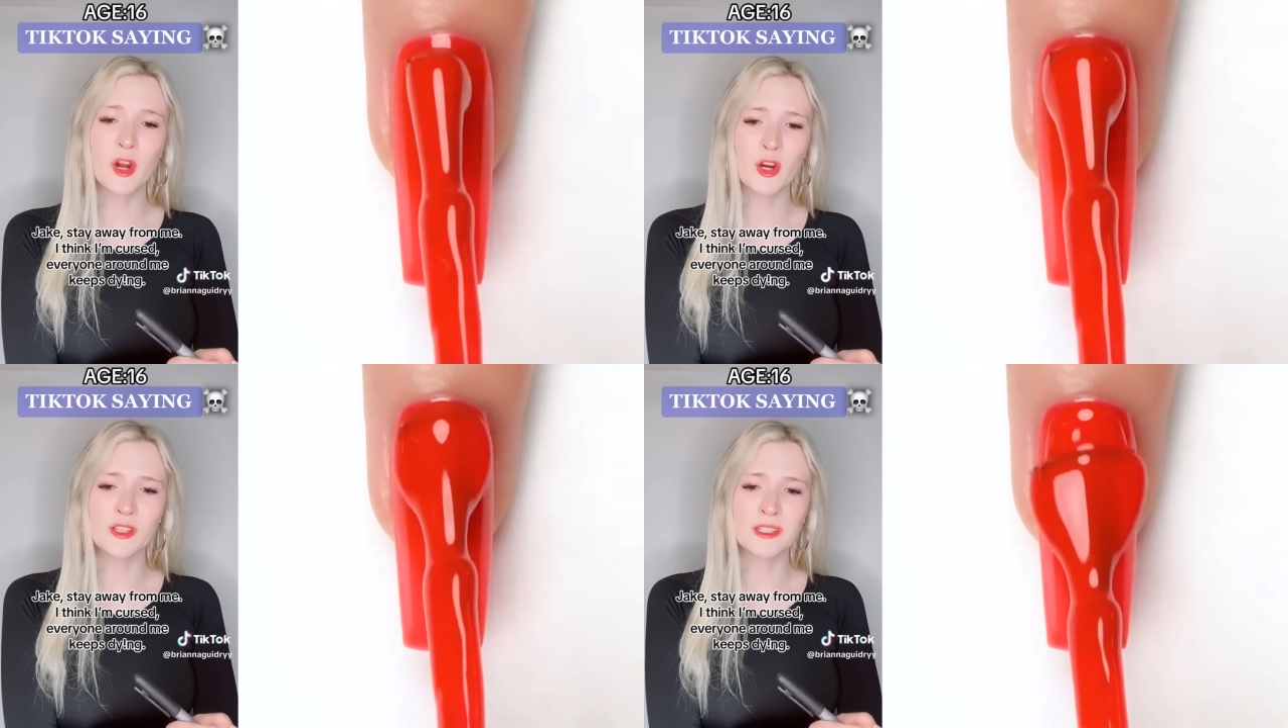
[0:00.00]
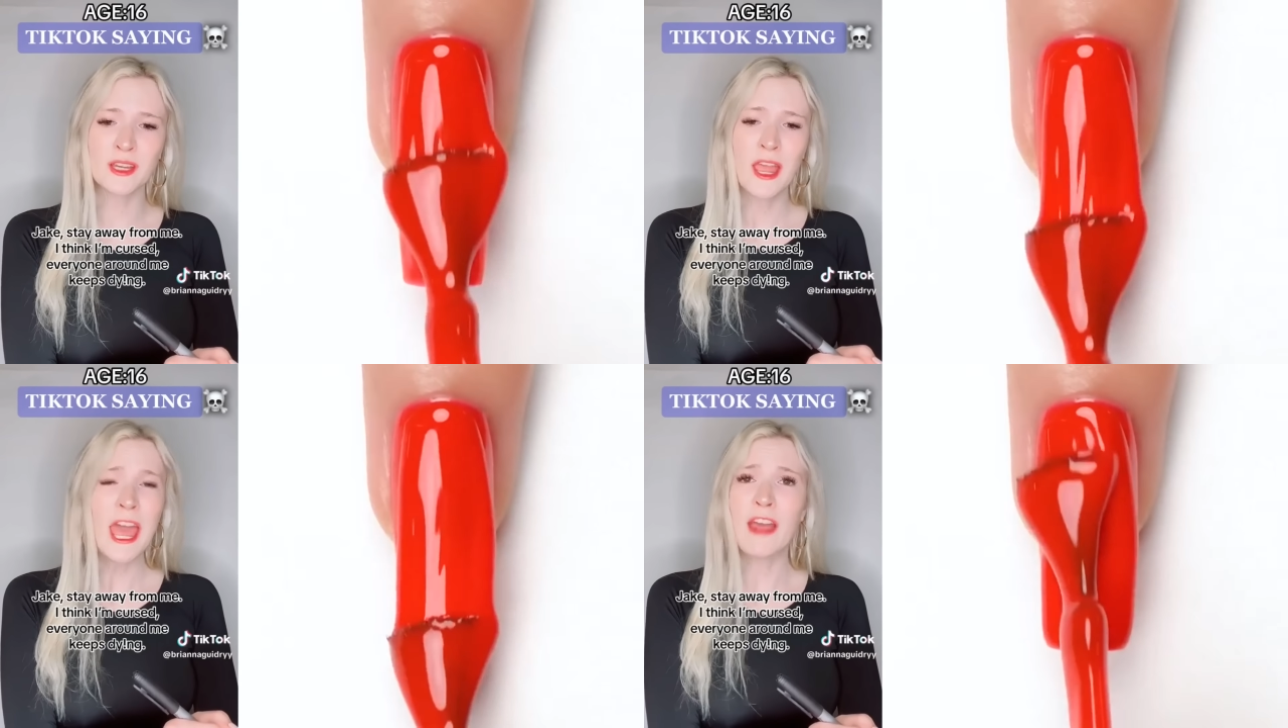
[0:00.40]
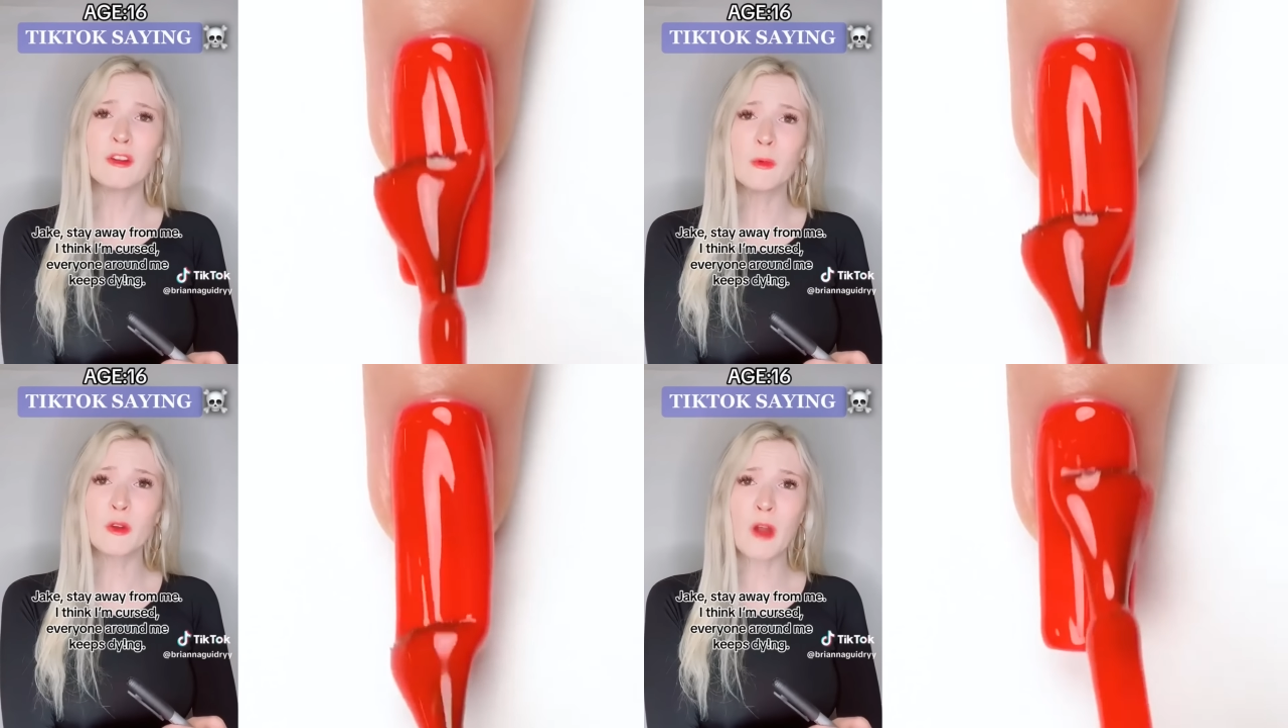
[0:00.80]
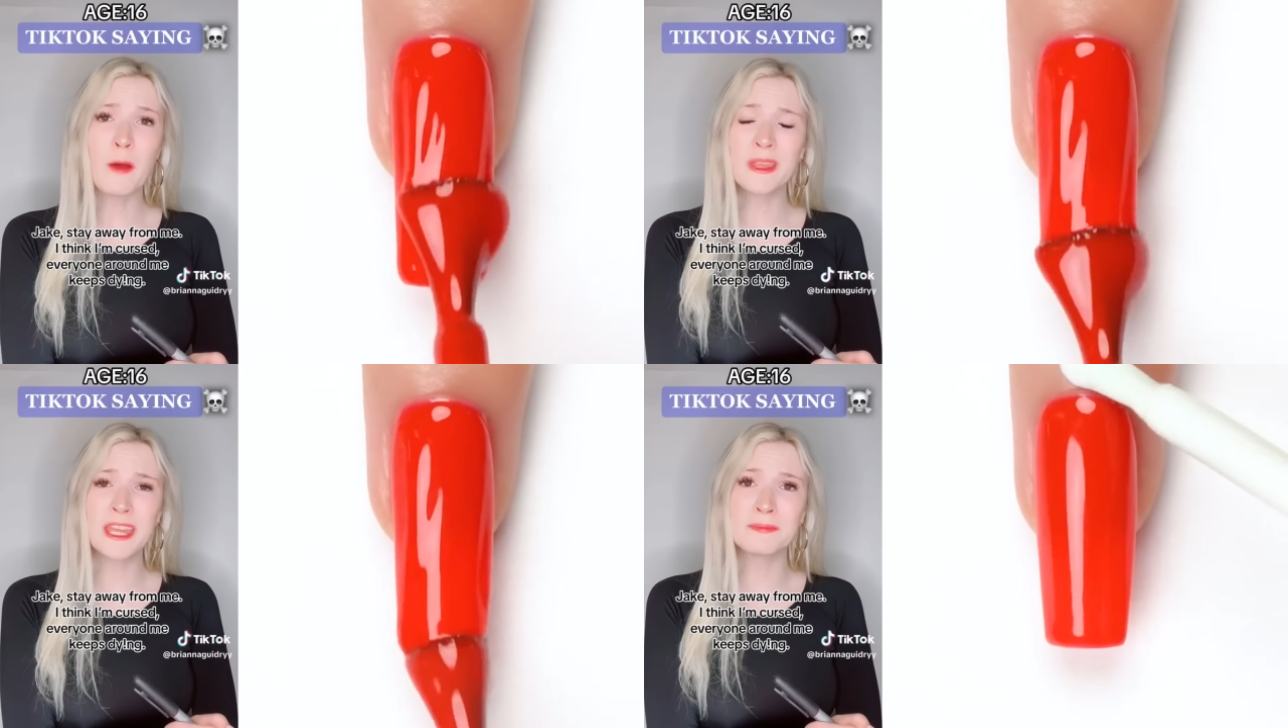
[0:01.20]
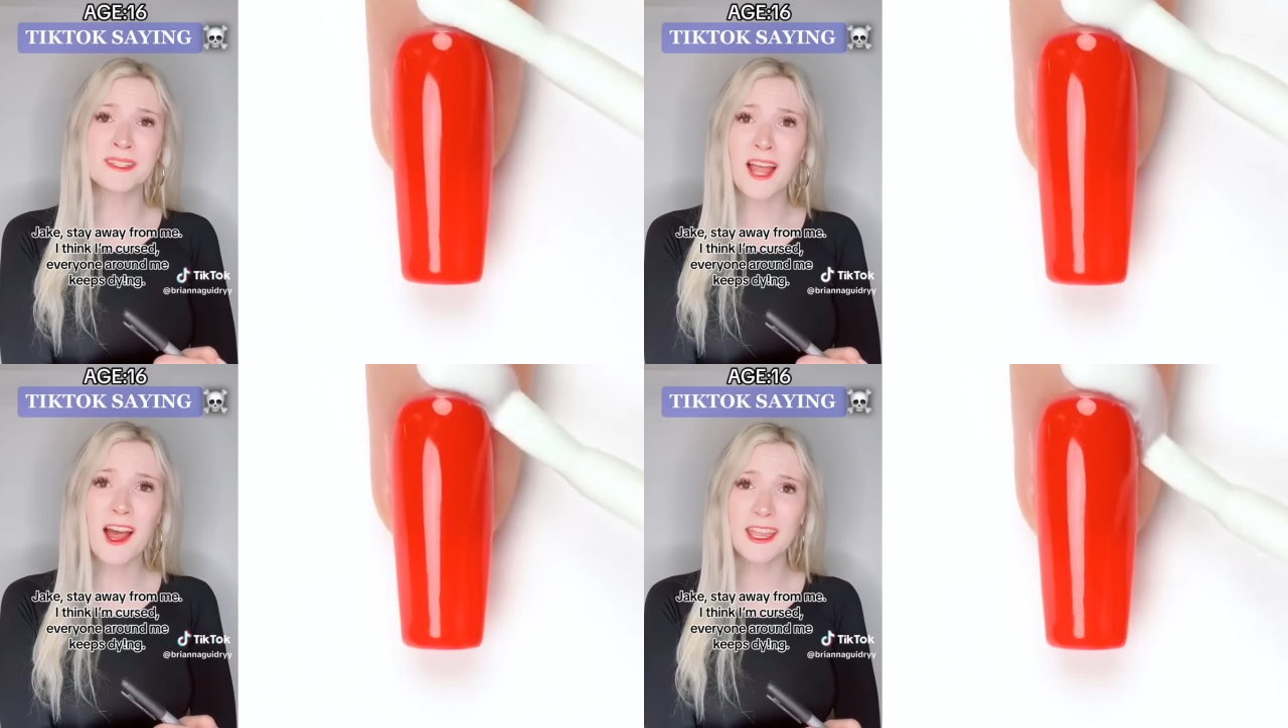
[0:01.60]
I'm cursed. Everyone around me
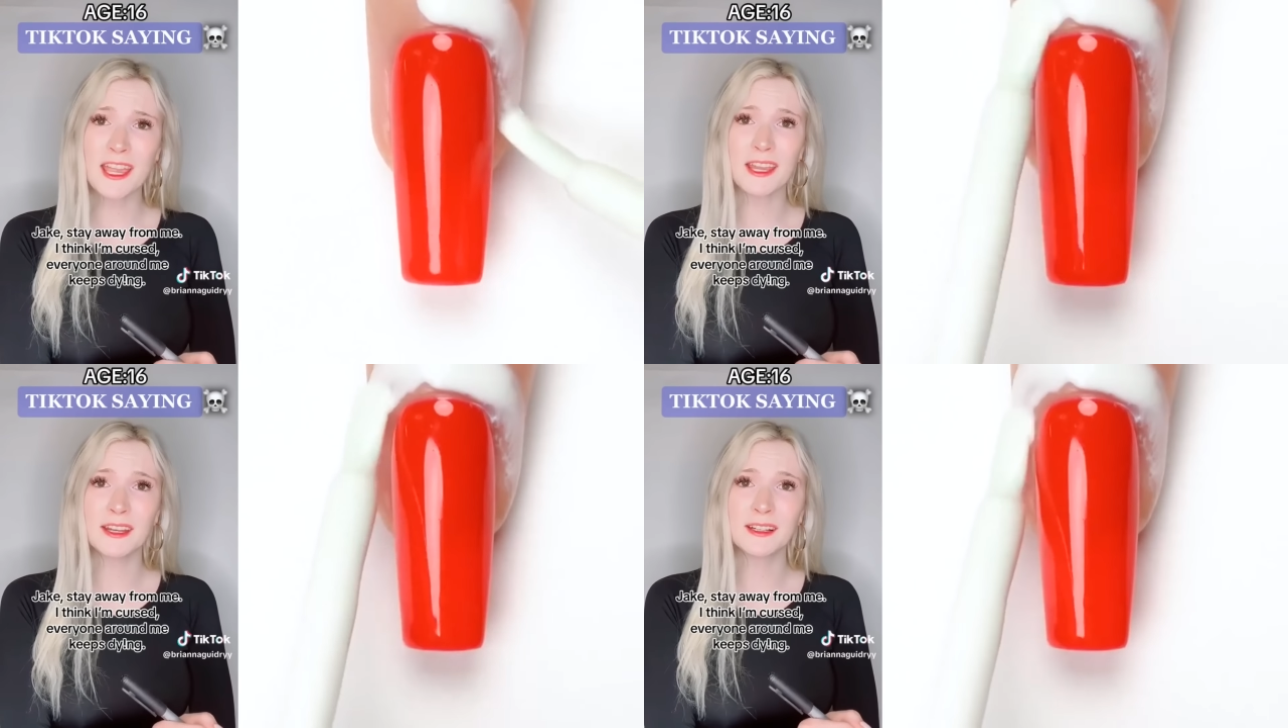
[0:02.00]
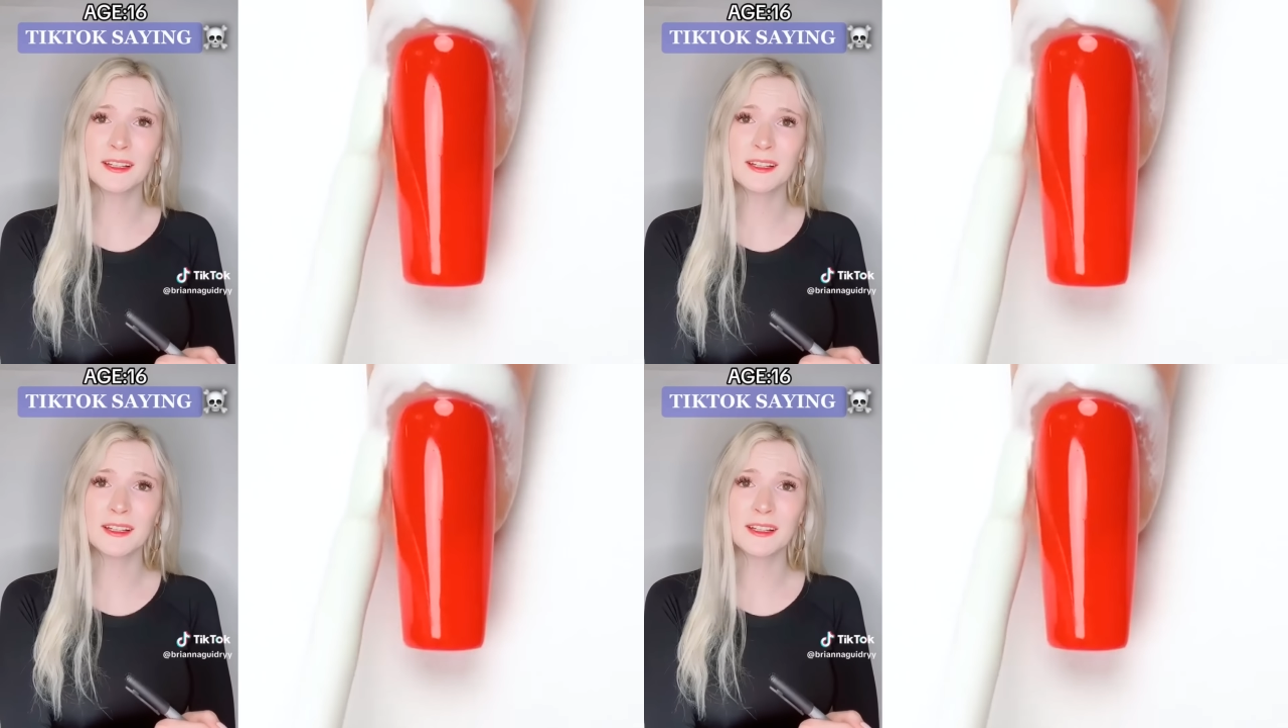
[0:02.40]
keeps dying.